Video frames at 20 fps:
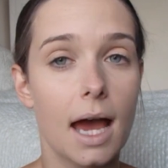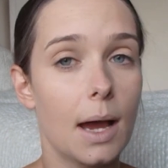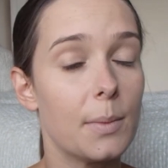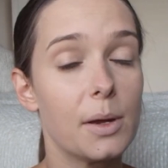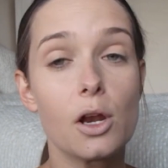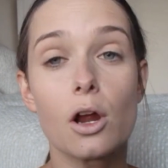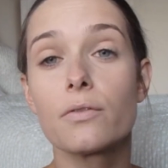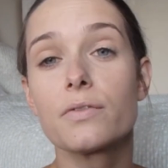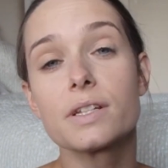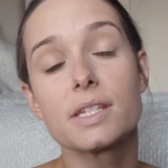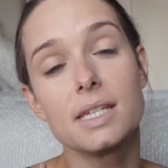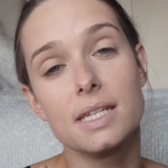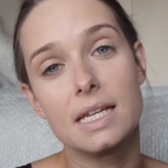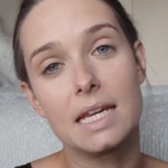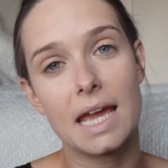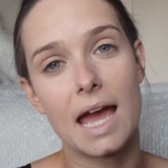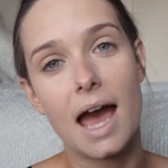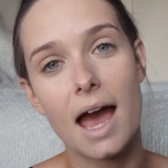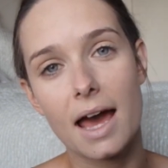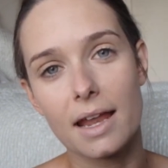I mean, obviously
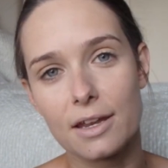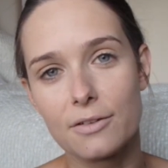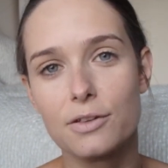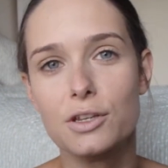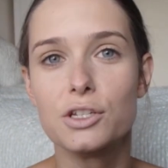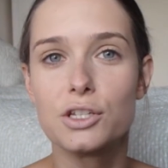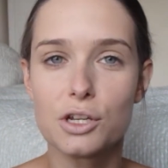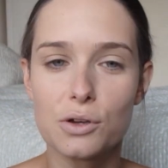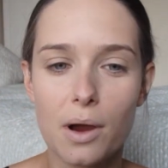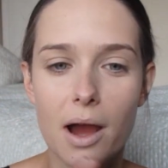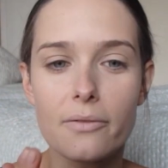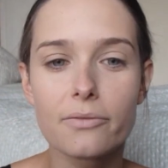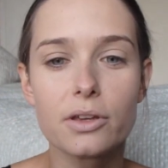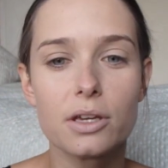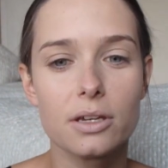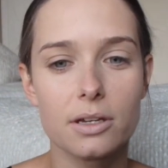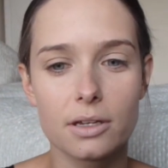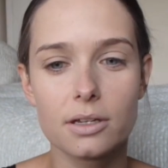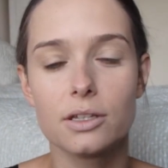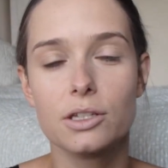you can, if you do have
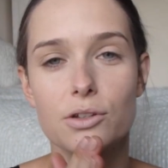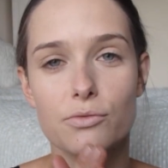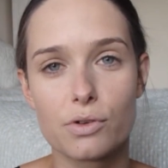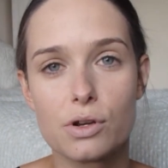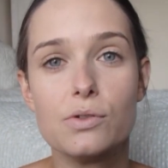your